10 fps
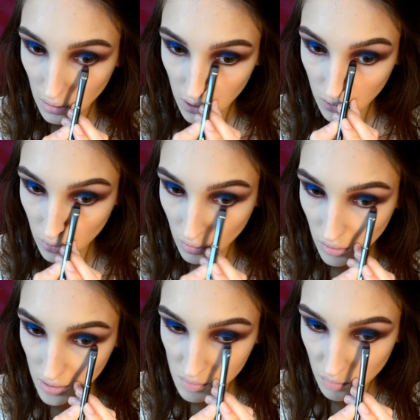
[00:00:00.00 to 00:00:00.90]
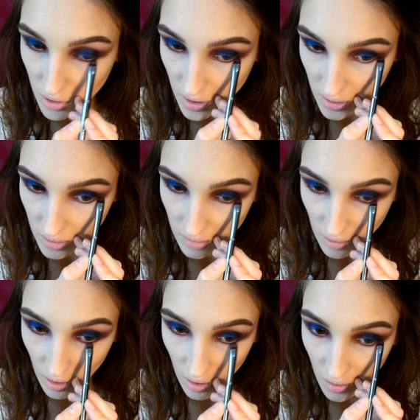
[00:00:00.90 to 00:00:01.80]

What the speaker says: it not as burgundy.